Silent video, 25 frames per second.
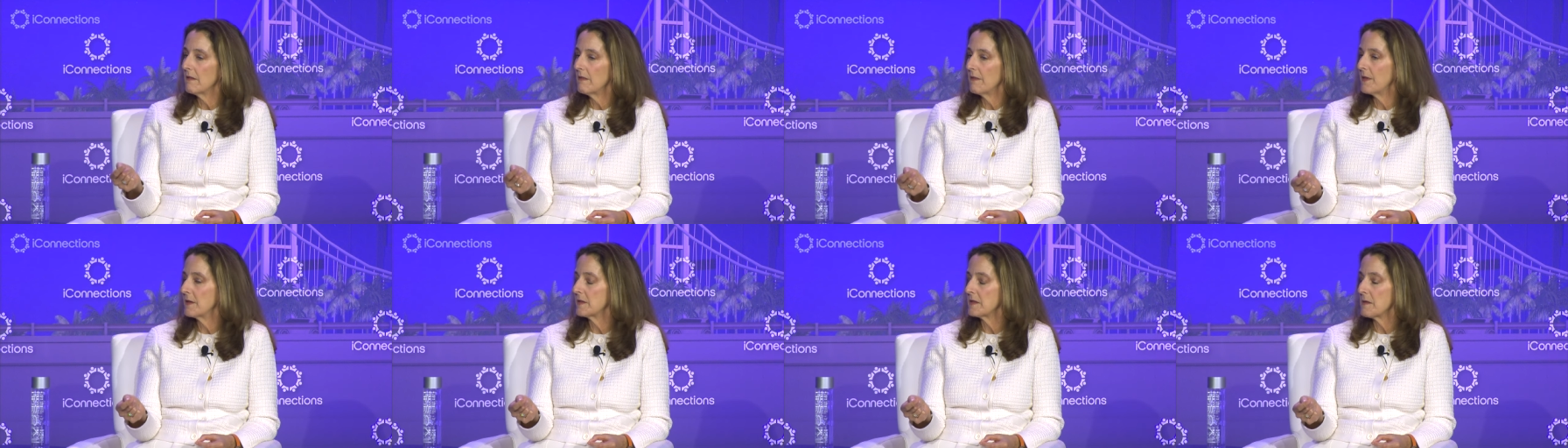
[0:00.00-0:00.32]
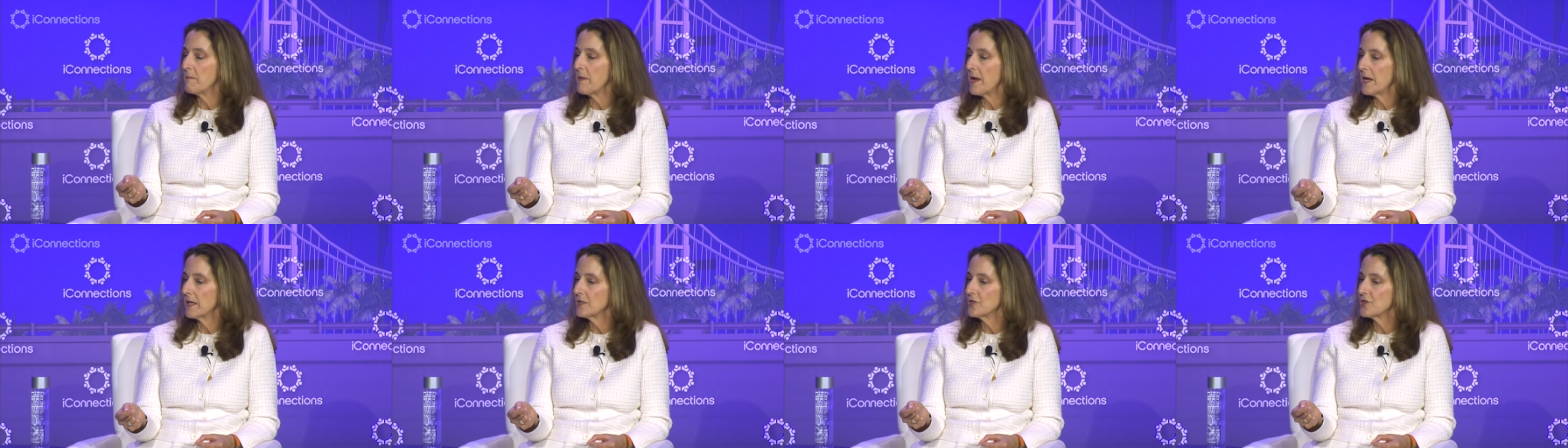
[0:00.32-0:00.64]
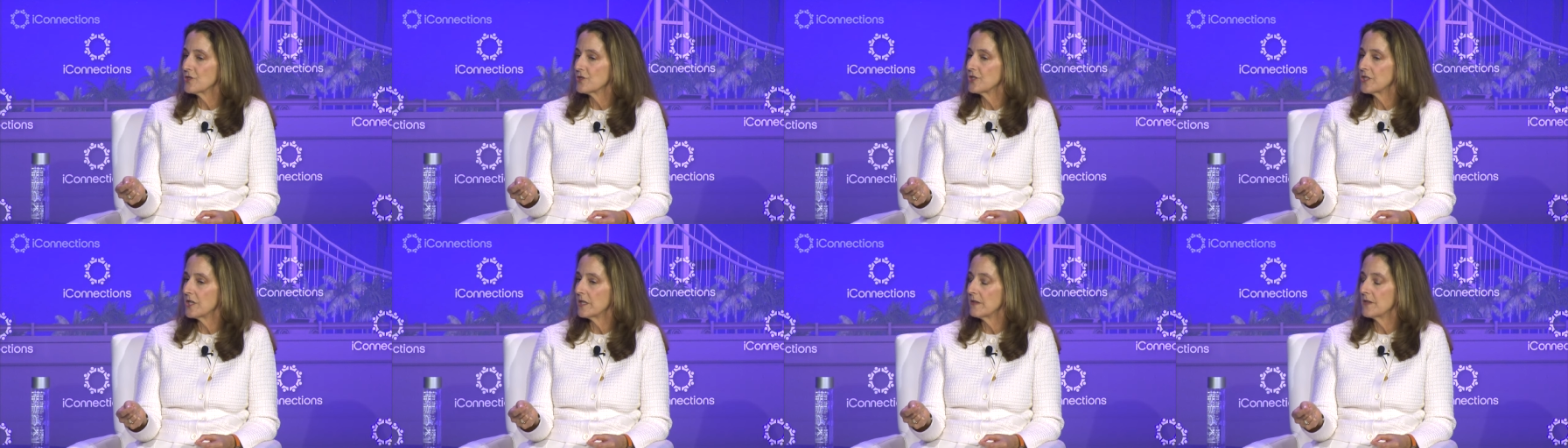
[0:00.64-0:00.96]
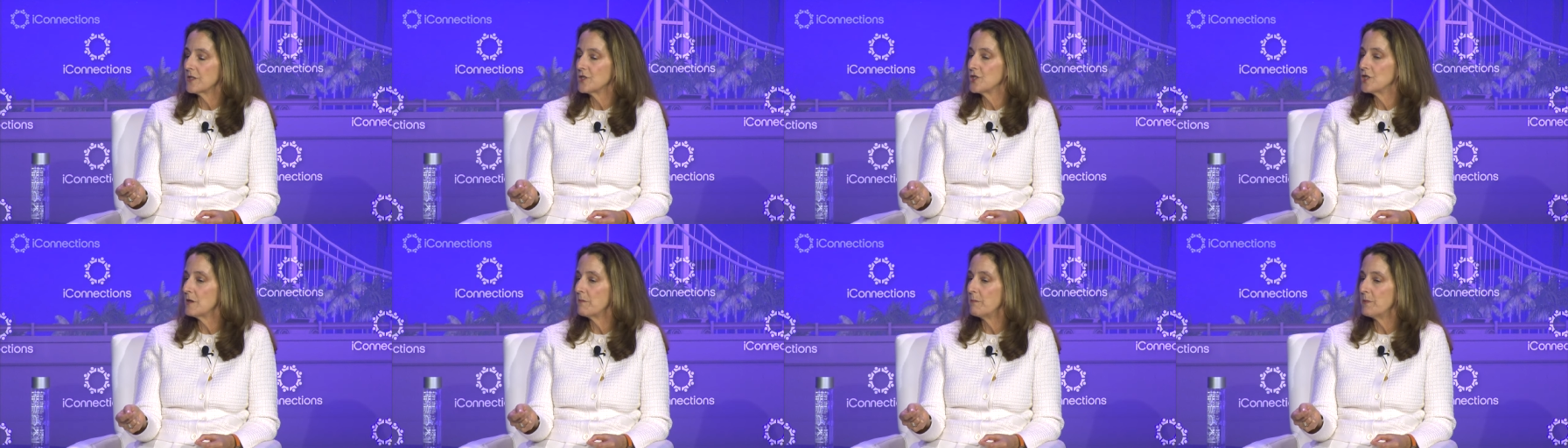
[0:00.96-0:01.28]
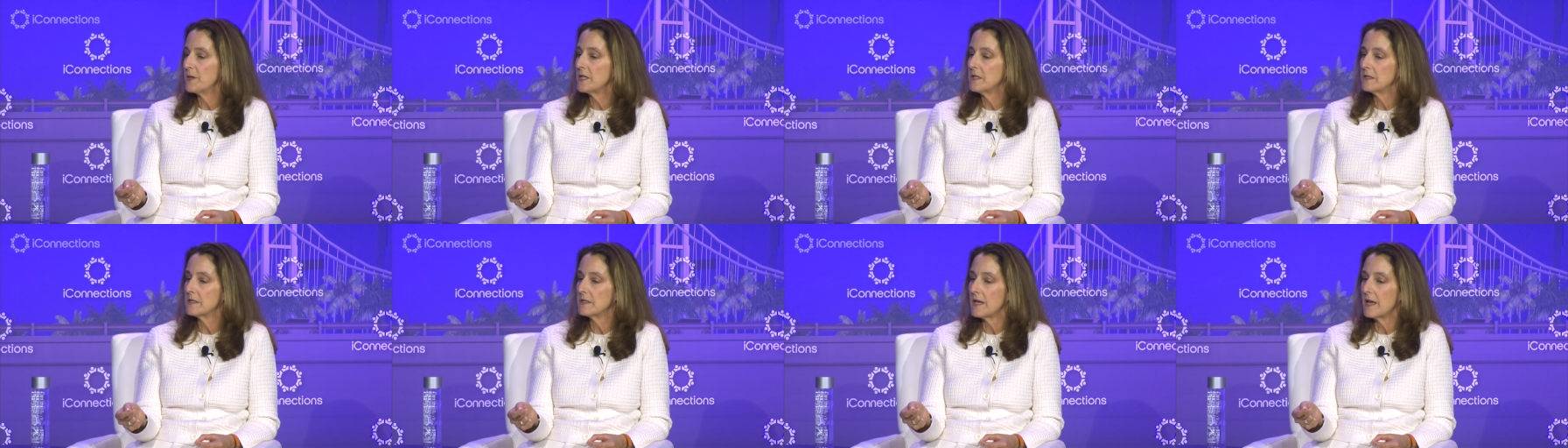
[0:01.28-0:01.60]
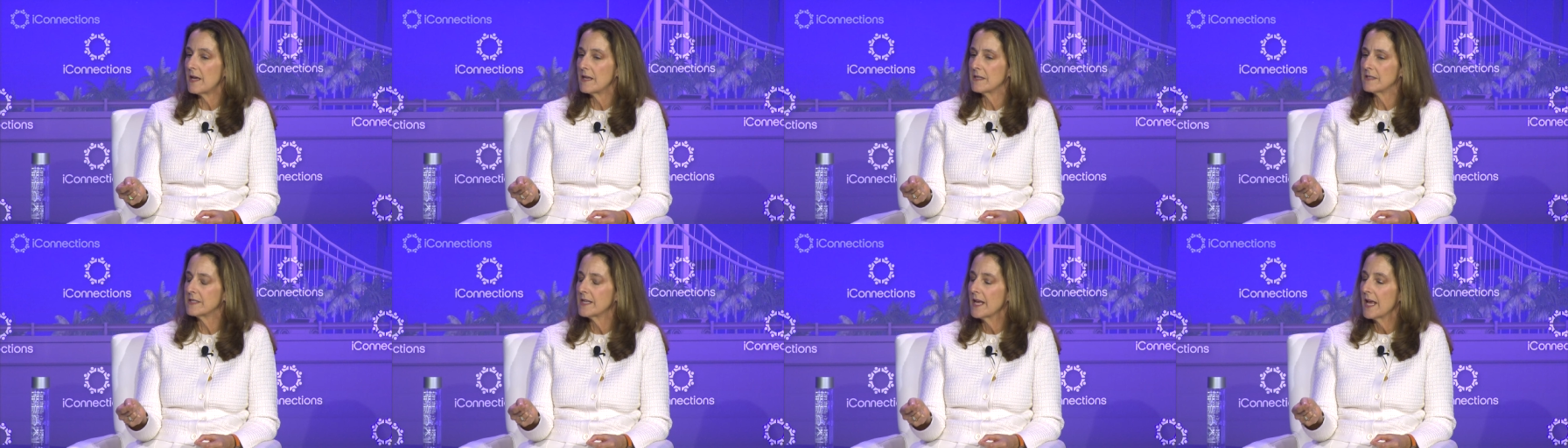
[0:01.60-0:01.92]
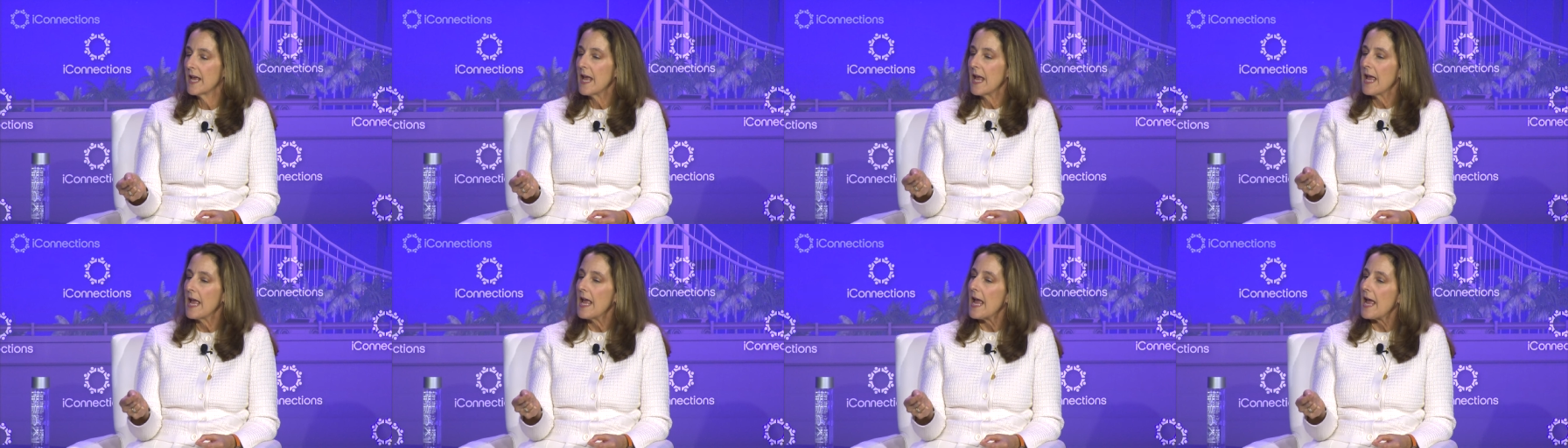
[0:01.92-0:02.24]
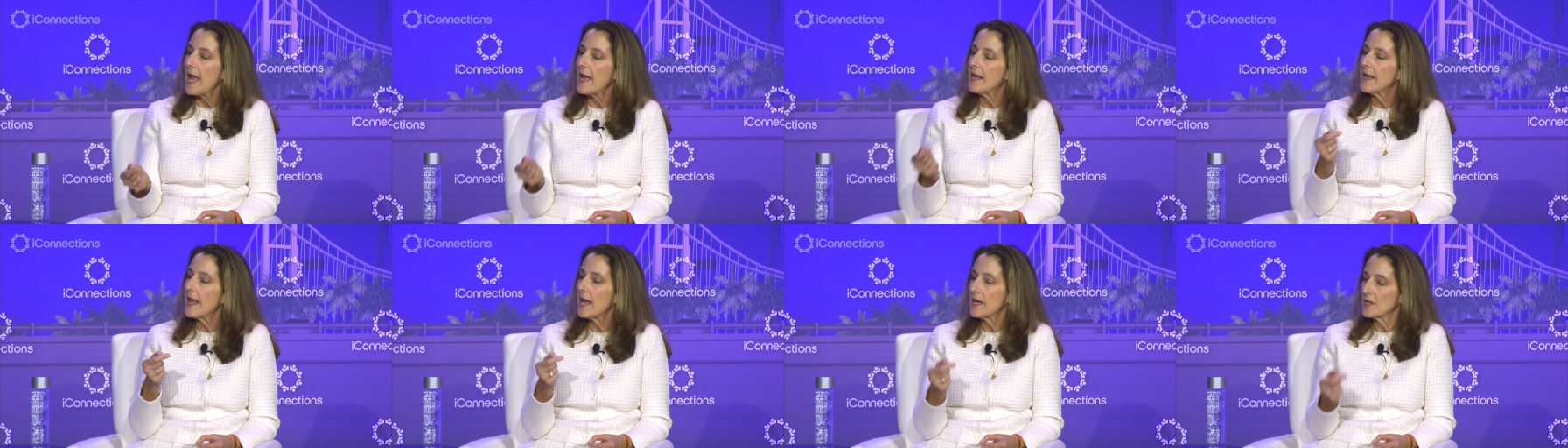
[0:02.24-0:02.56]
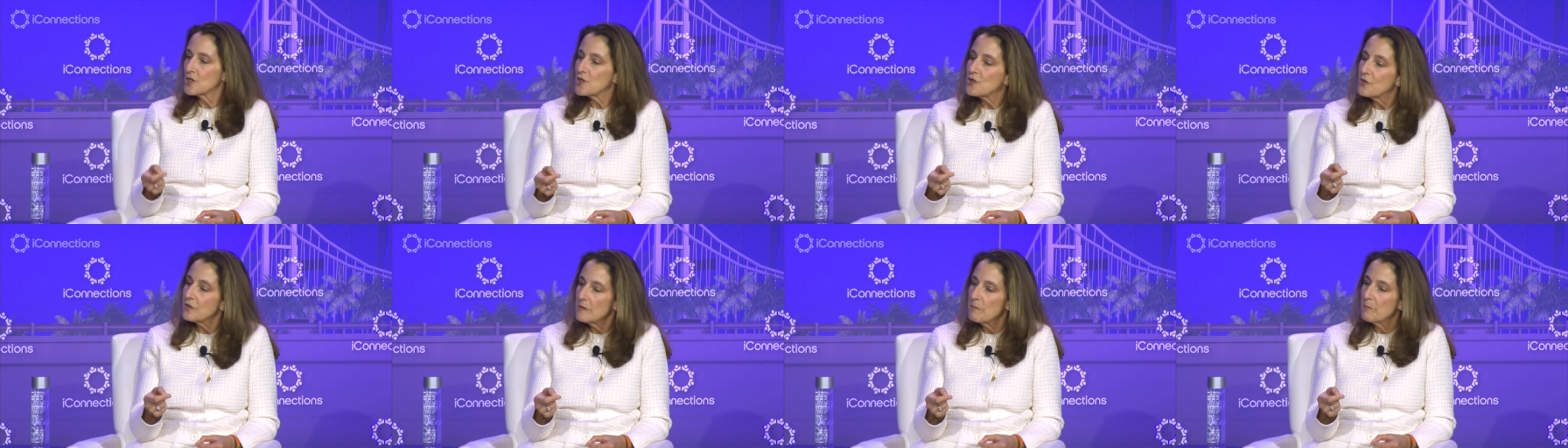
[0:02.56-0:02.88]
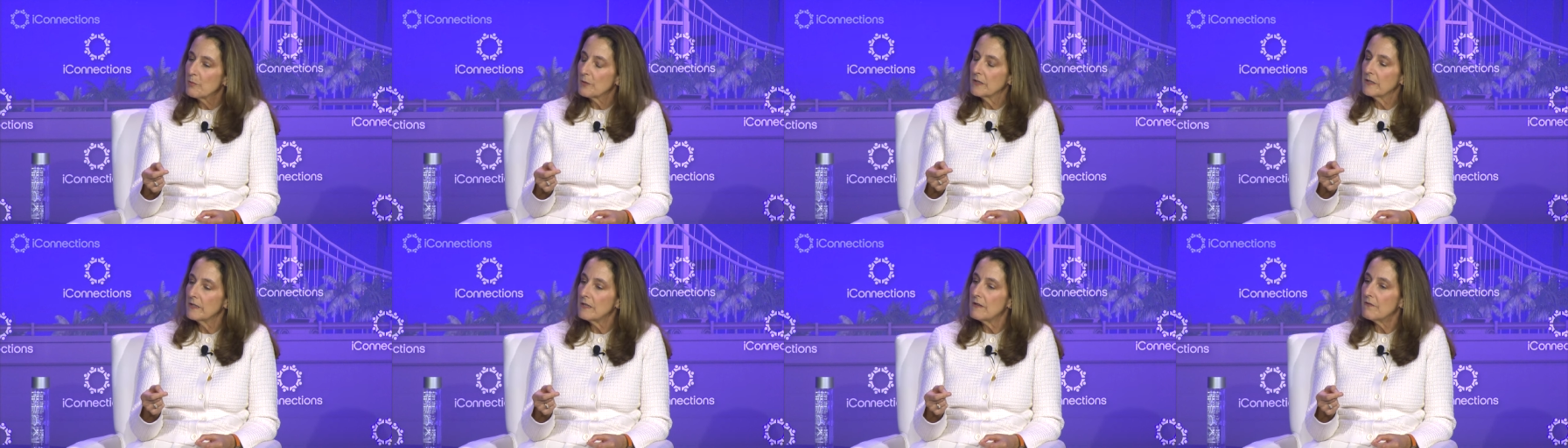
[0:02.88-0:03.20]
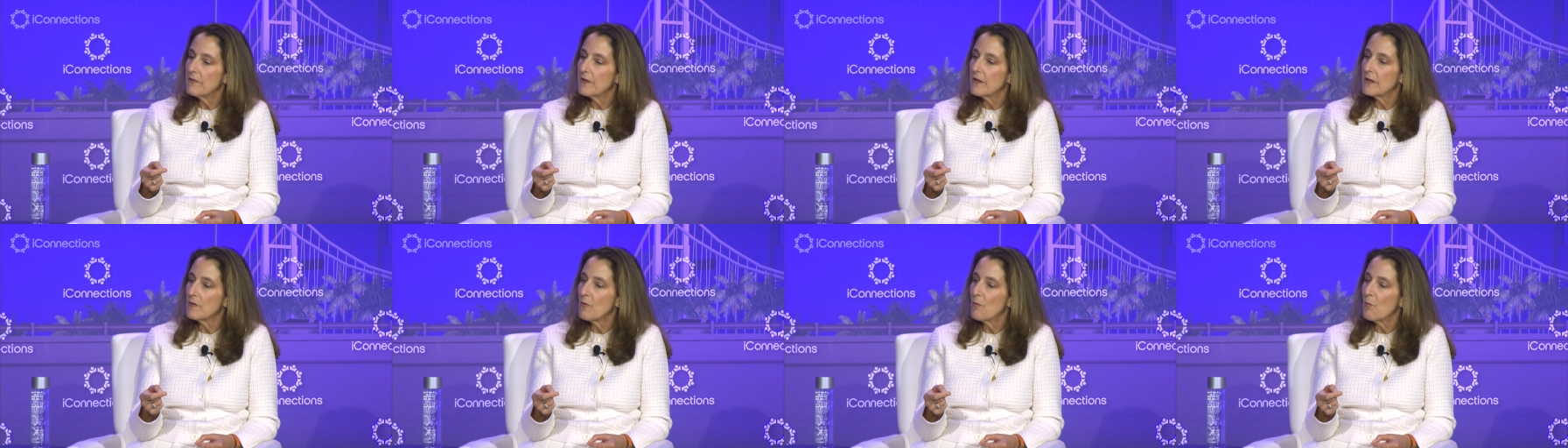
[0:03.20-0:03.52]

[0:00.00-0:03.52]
that the manager, the GP says, and actually believe it.